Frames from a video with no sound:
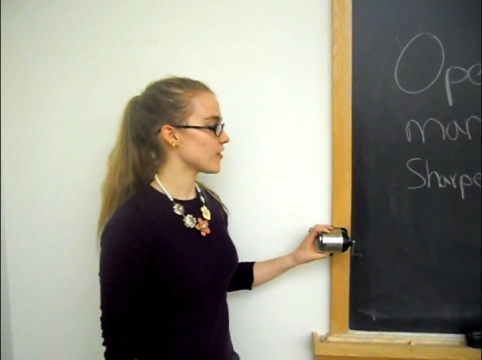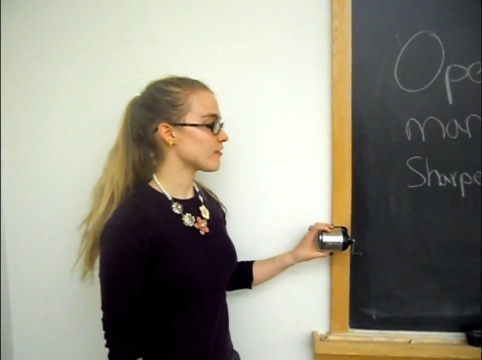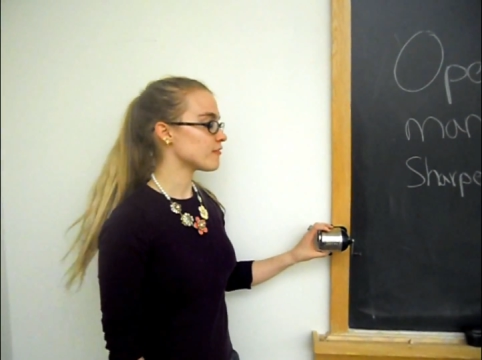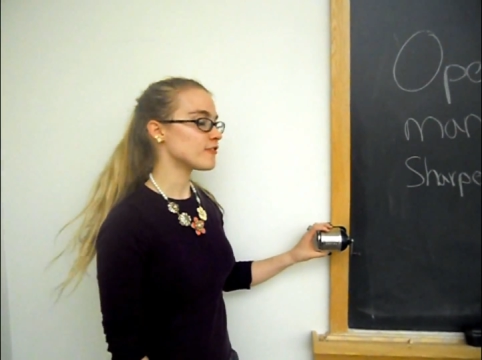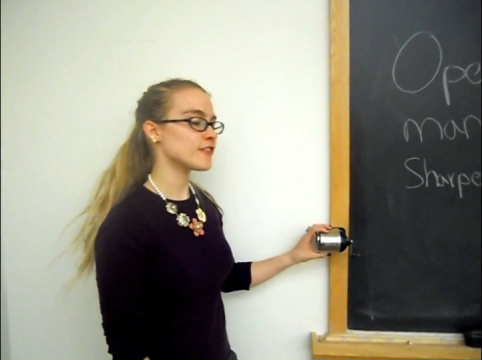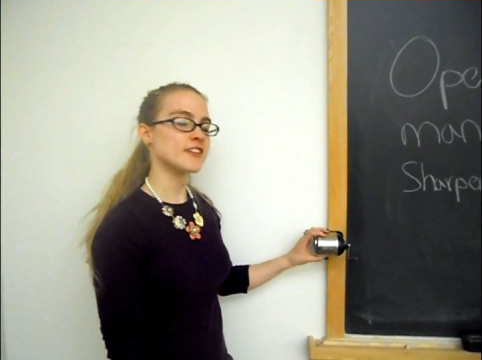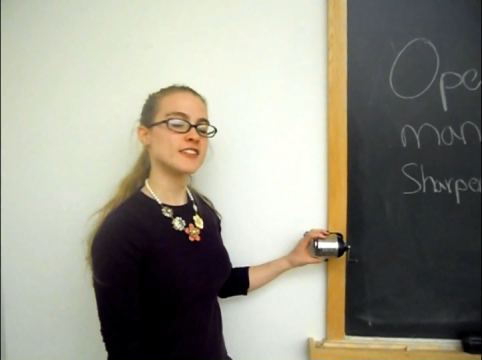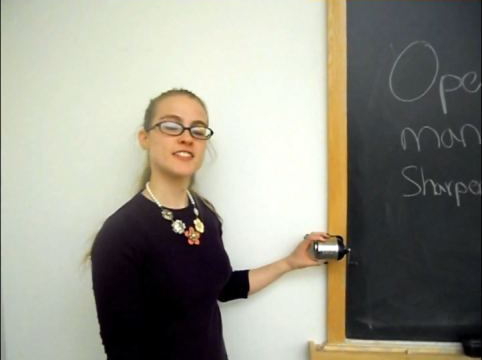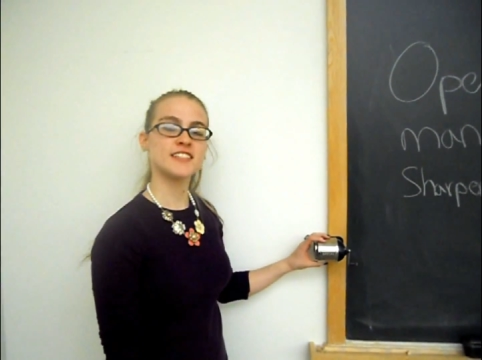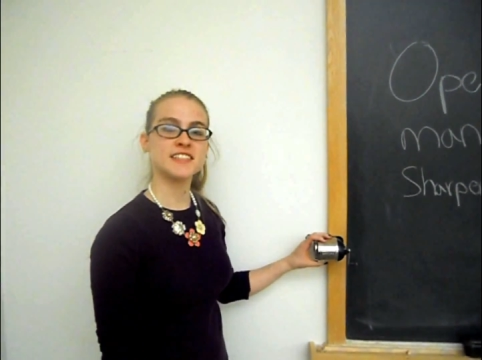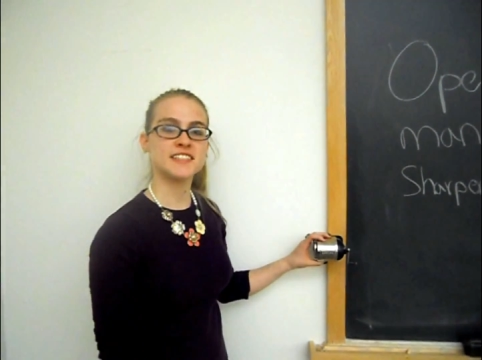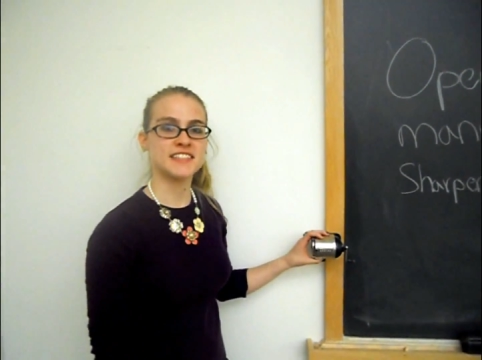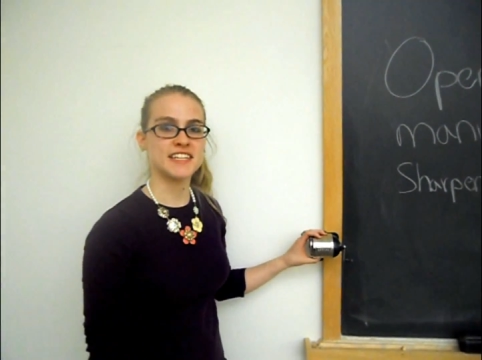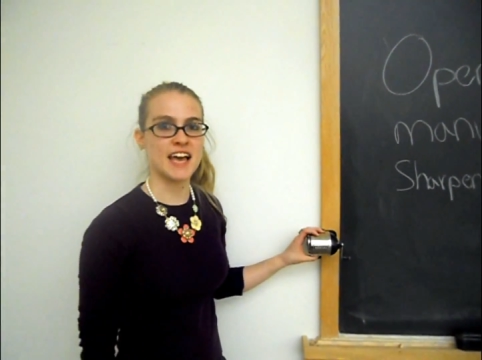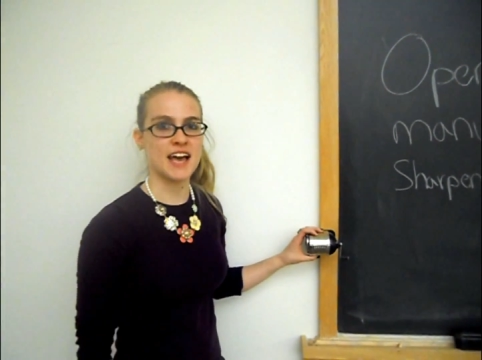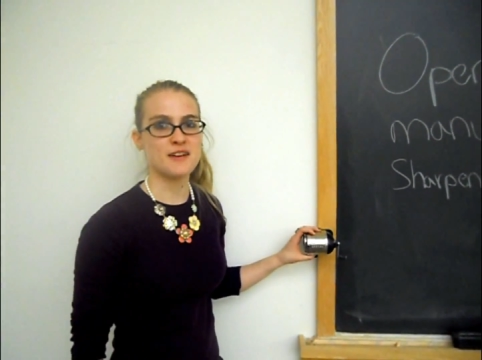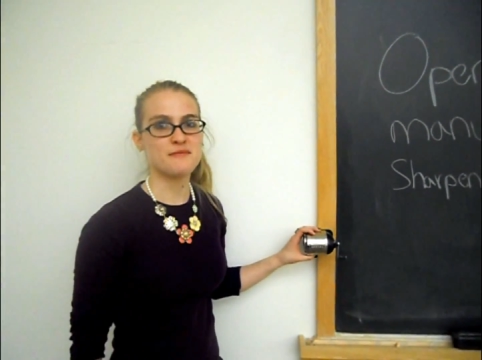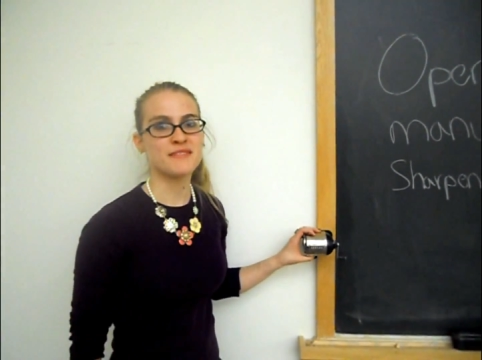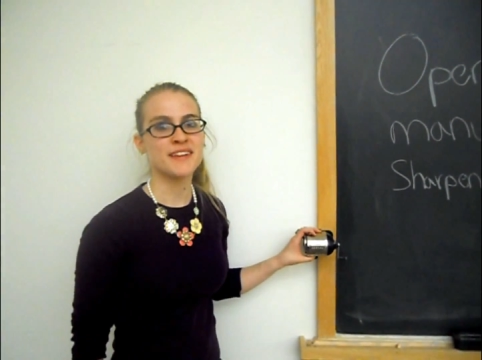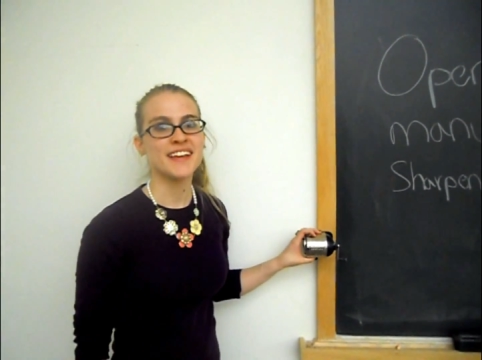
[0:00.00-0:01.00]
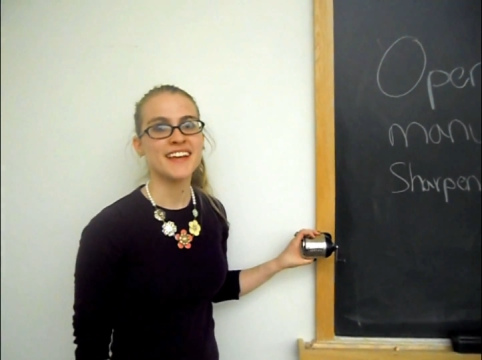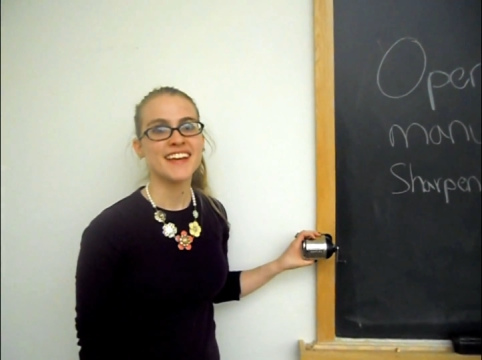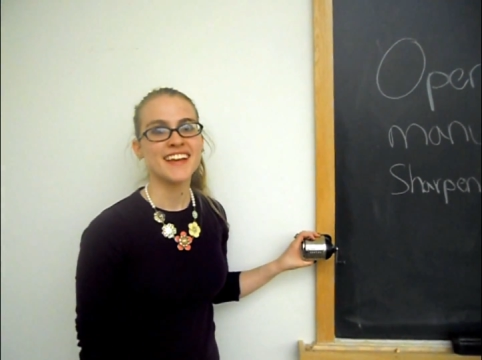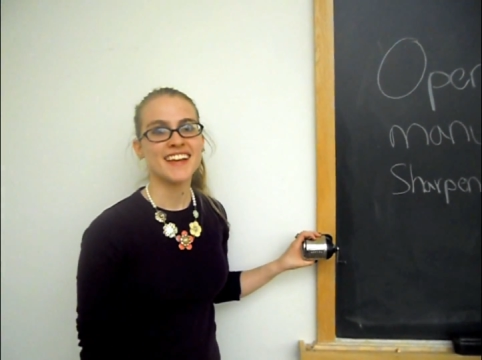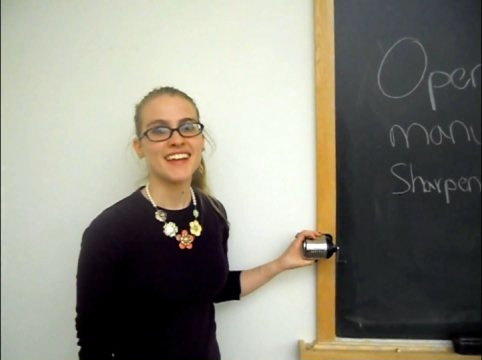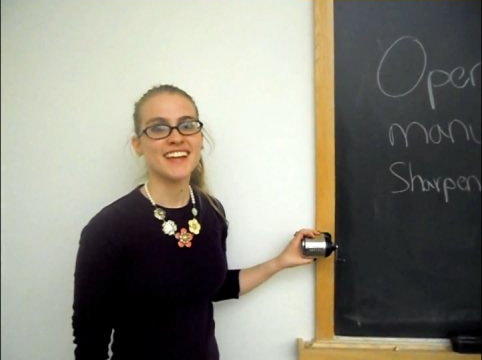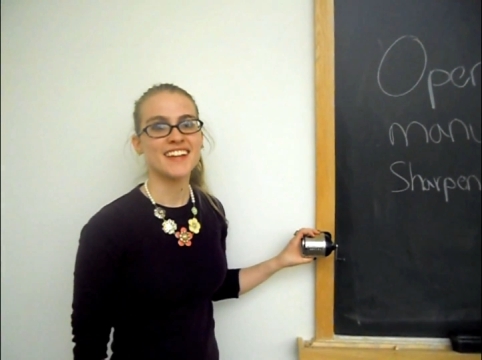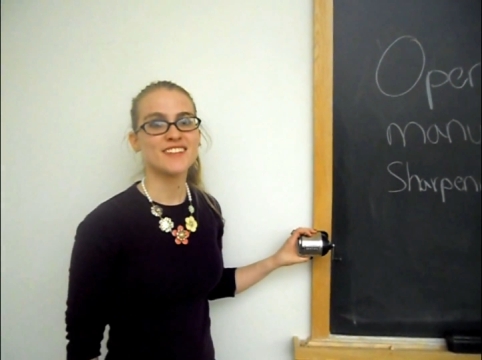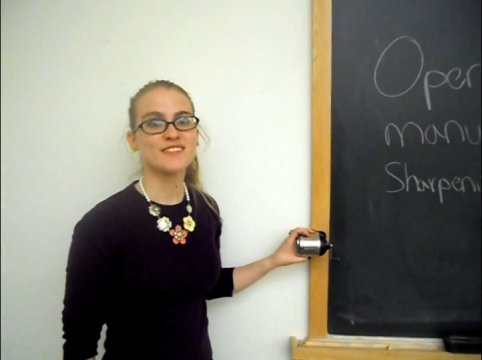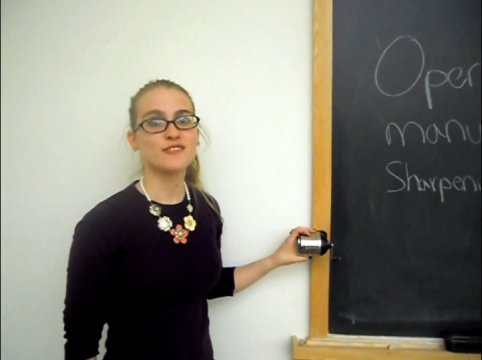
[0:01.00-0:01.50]
The first step
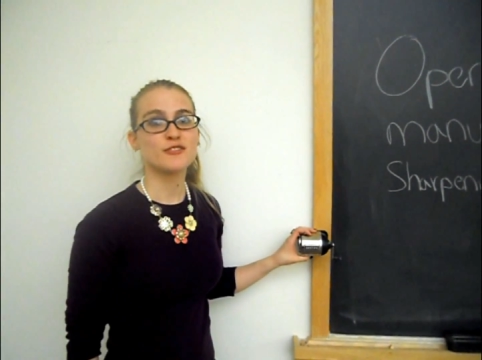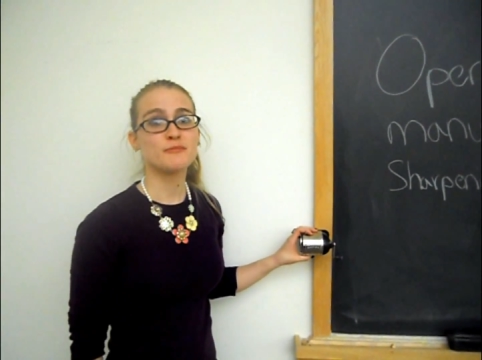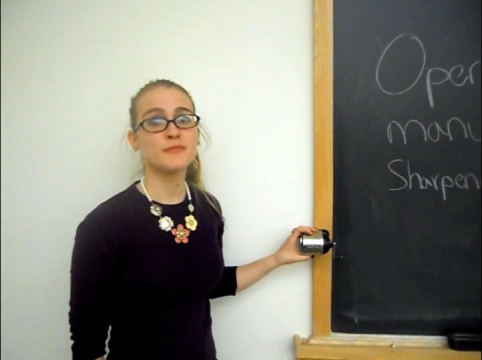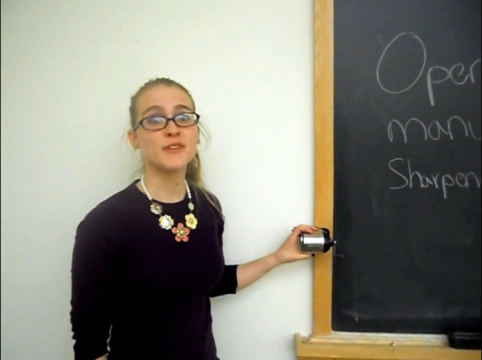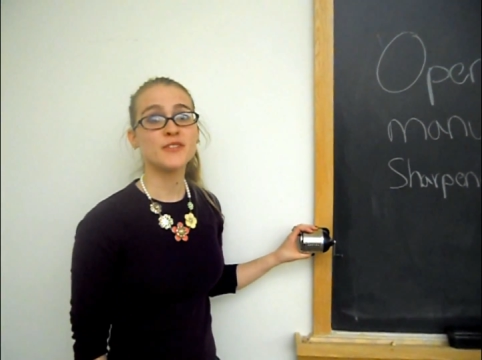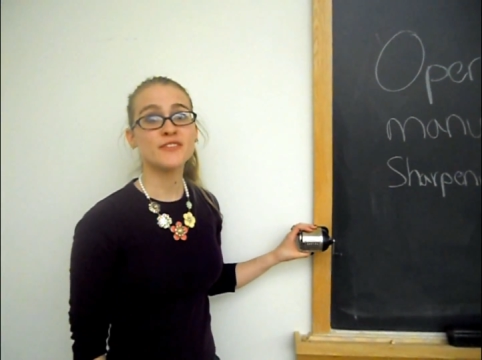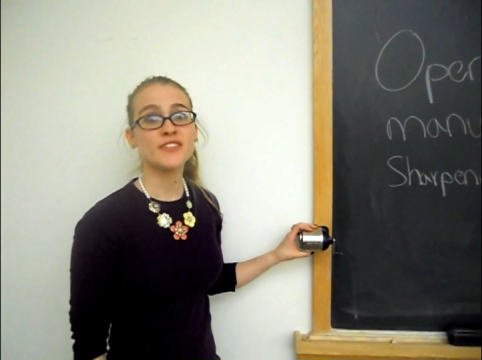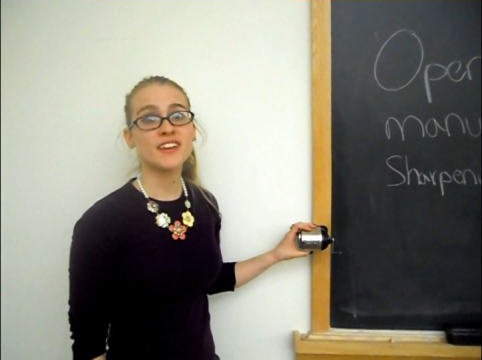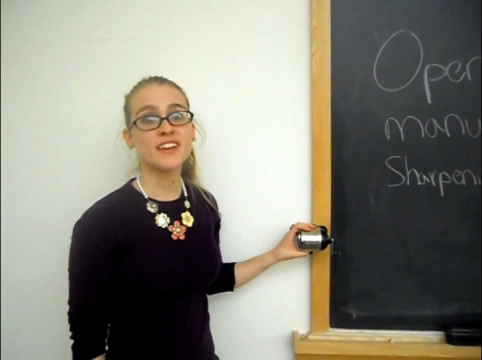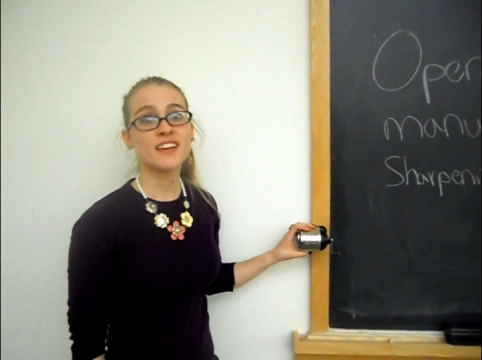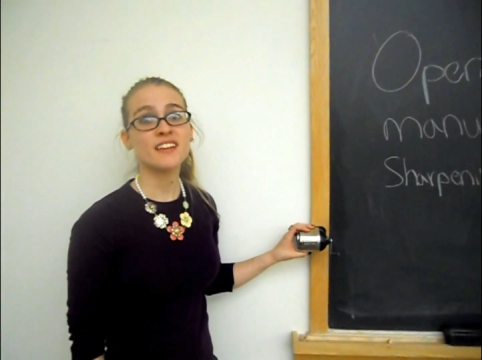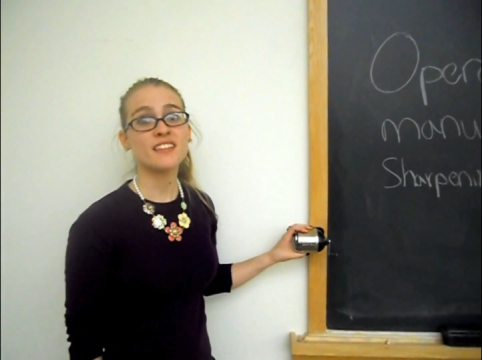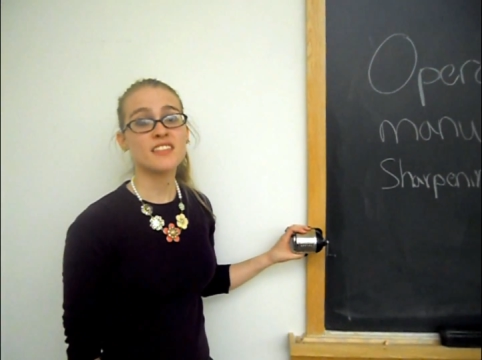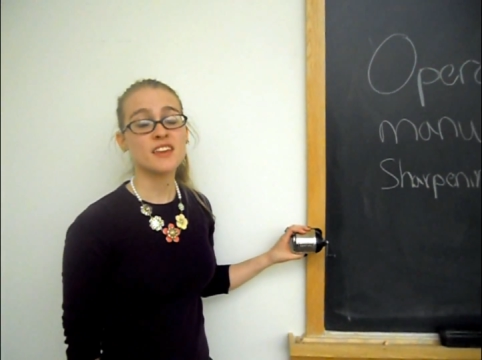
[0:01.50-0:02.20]
in removing